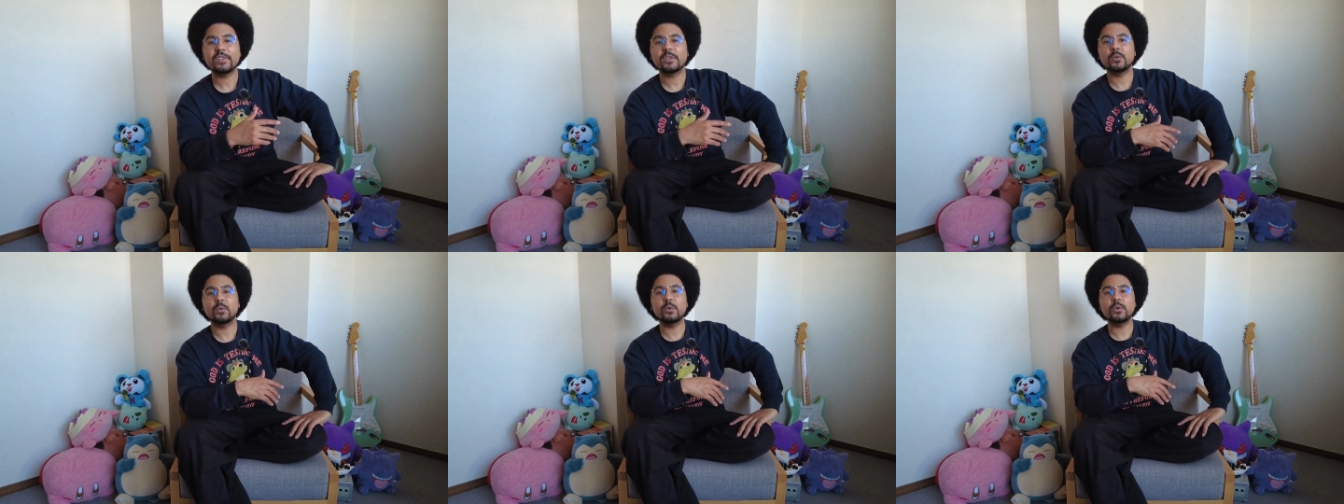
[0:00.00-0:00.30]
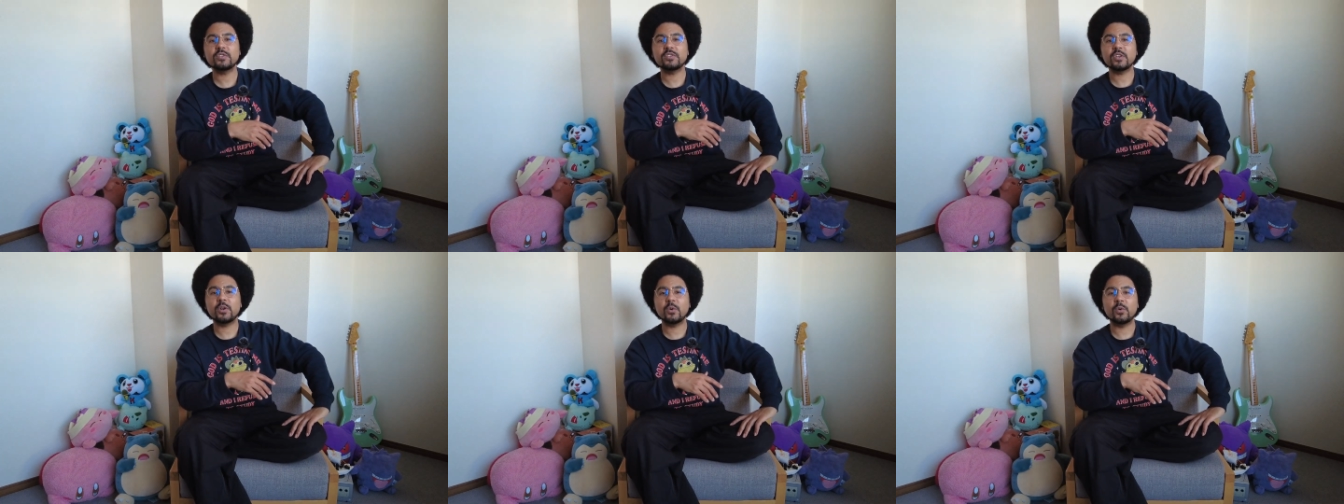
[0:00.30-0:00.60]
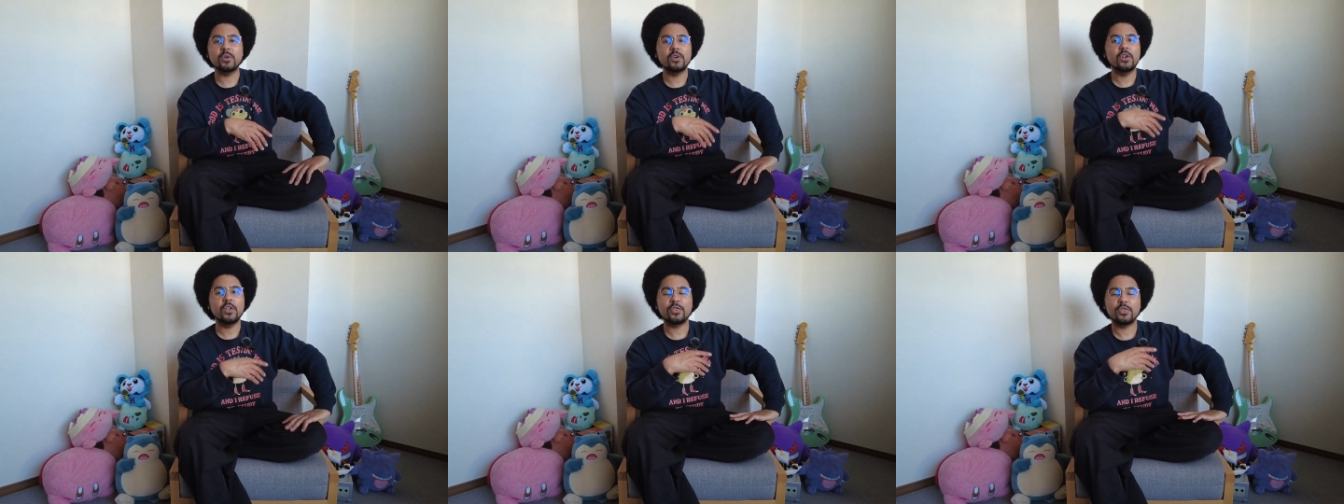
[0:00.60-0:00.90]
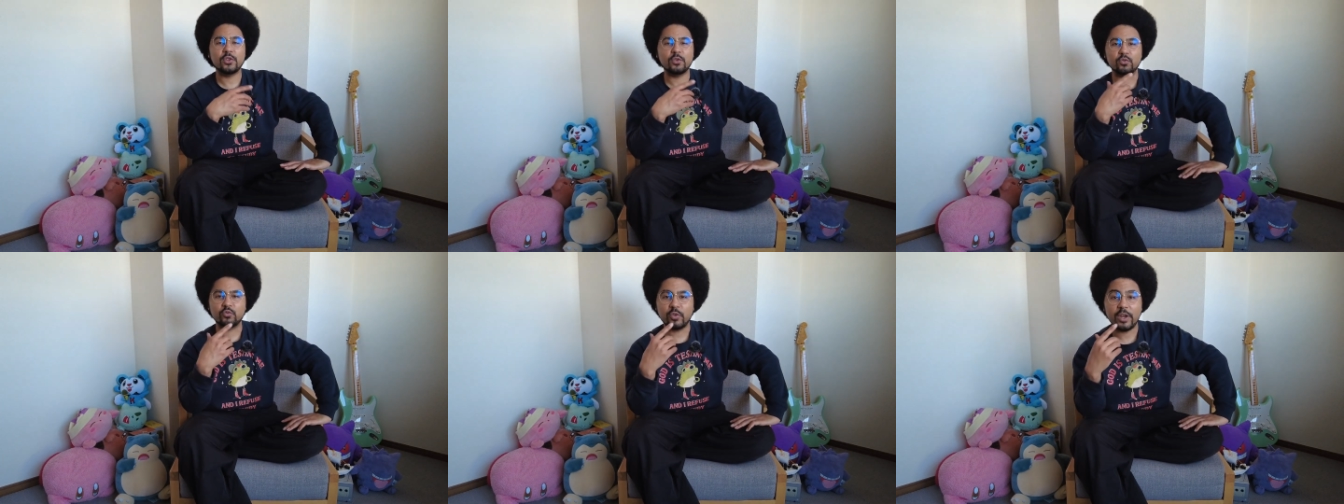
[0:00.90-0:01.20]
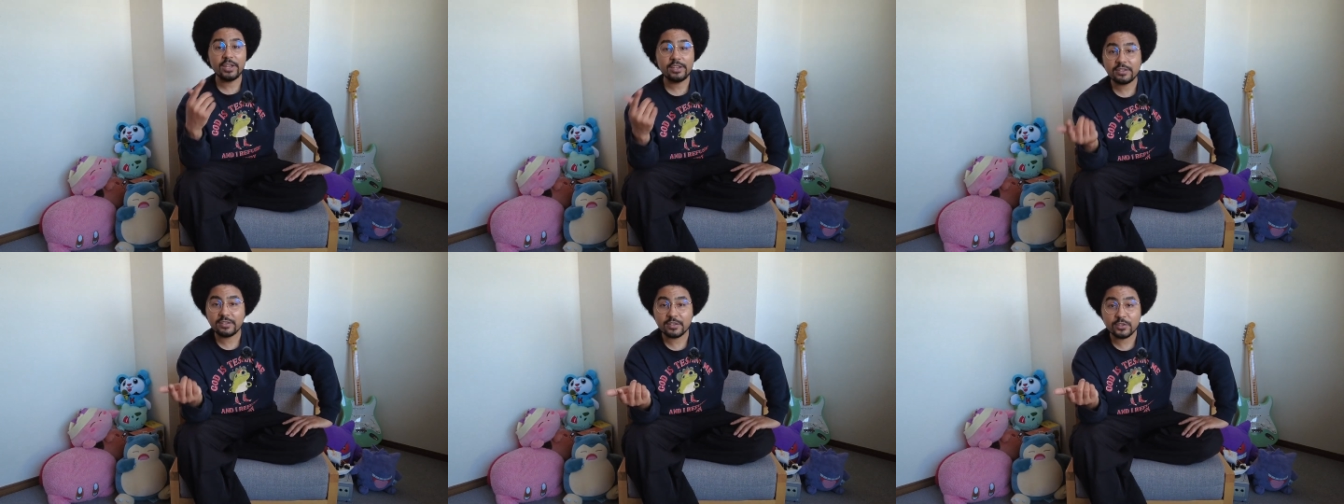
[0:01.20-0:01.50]
Also, the
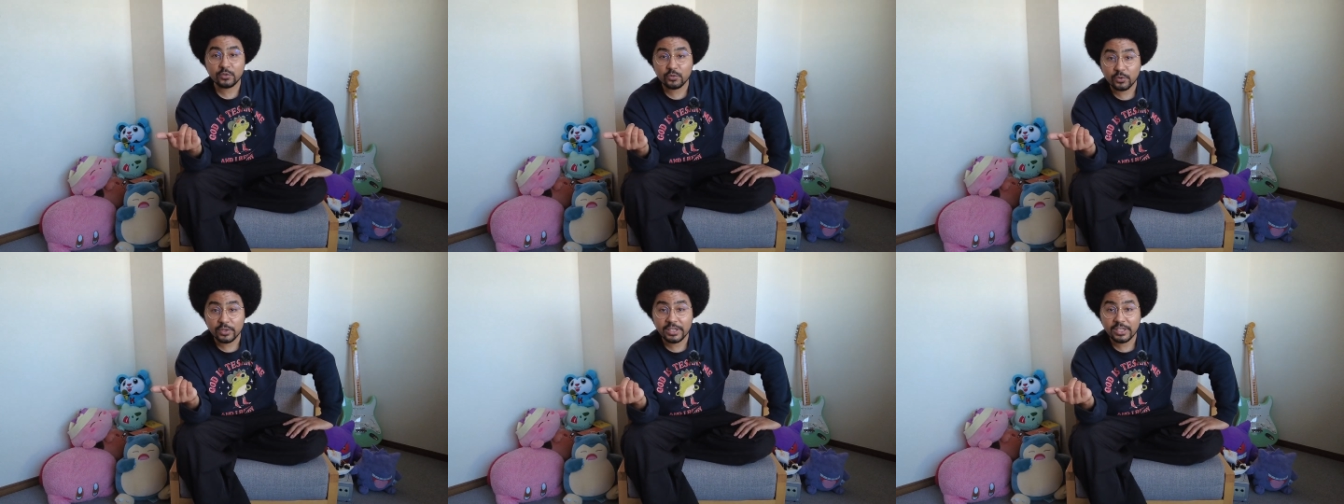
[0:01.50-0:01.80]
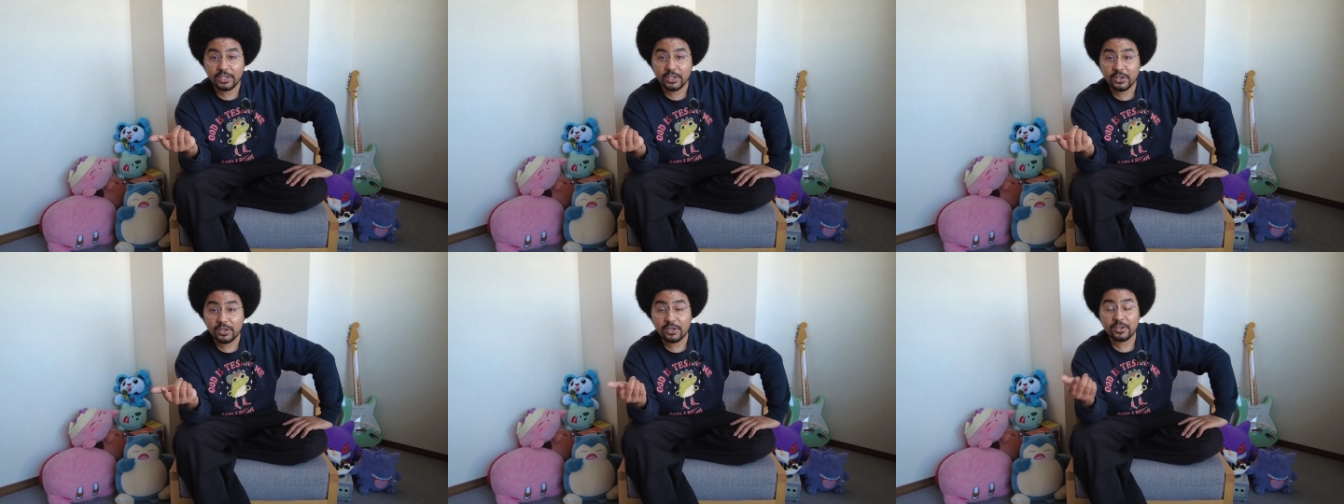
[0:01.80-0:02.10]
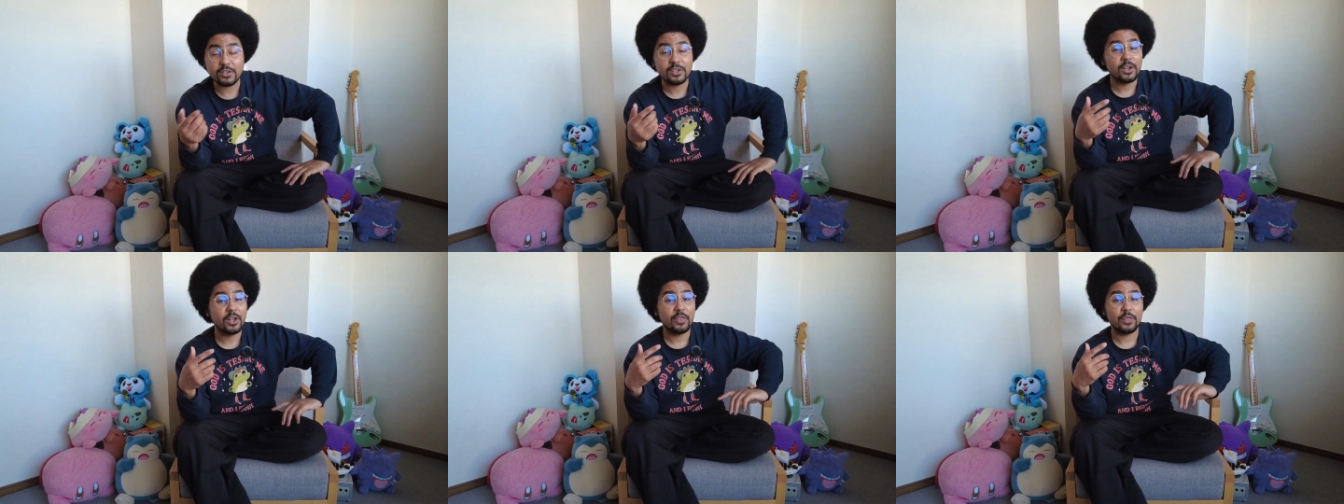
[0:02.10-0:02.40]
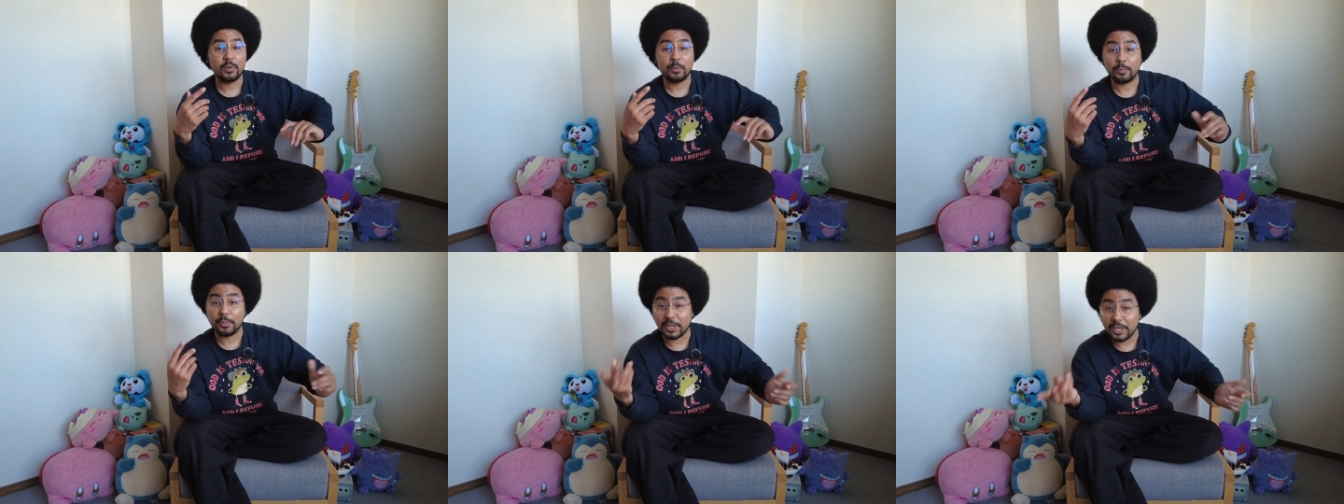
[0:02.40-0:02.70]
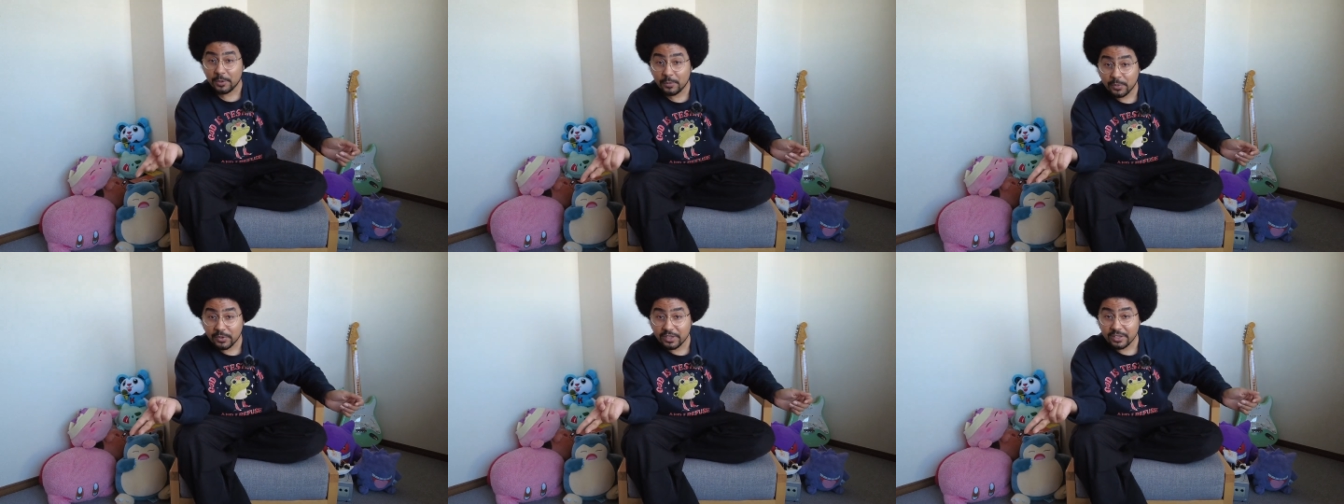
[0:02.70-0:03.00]
rent is really good, the
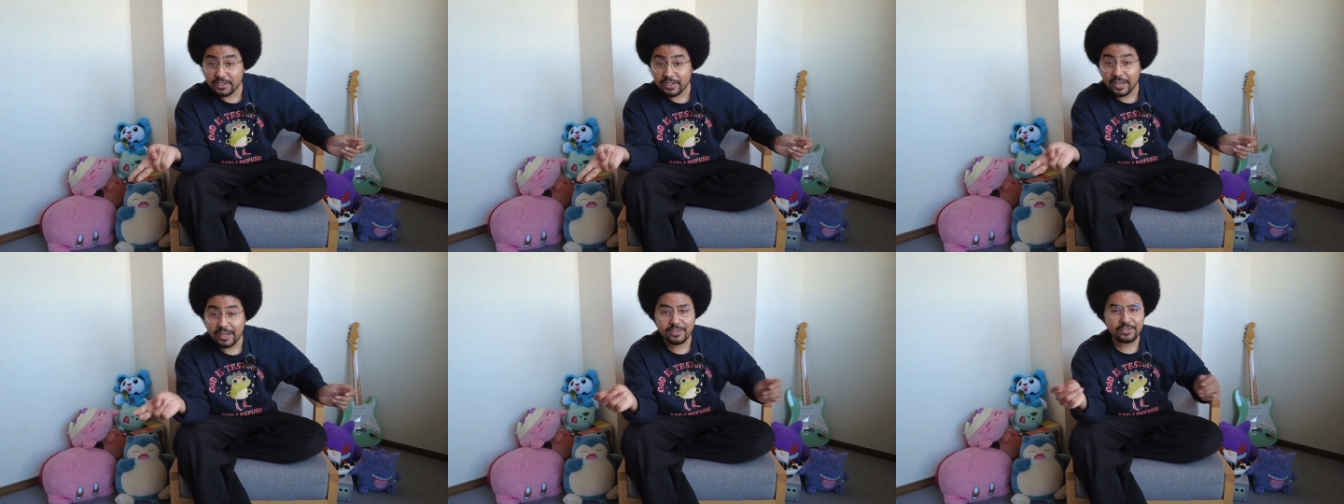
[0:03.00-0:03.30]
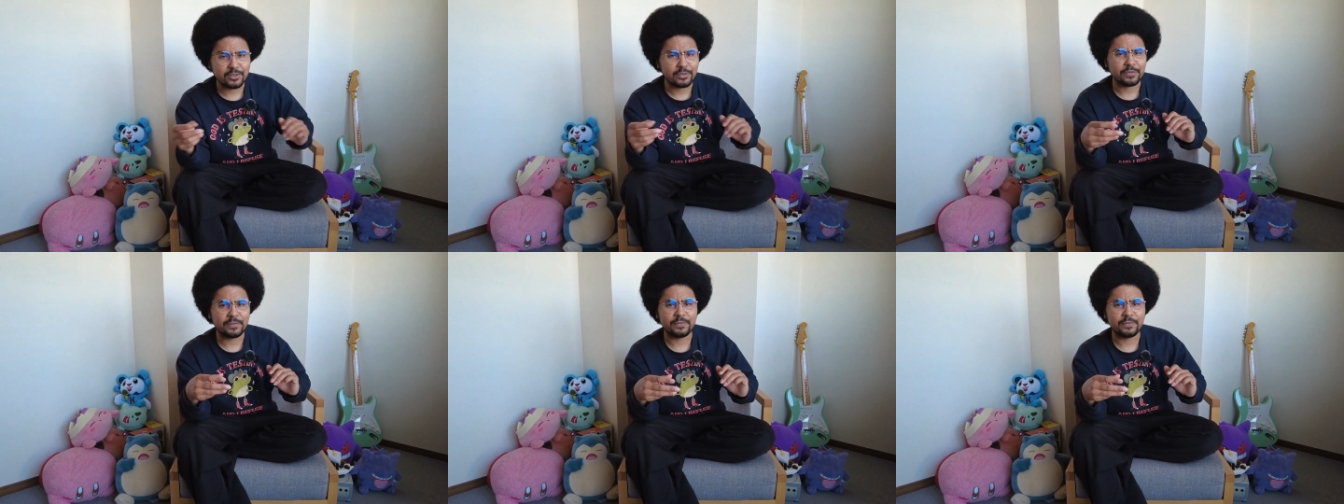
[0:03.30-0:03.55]
people are nice, the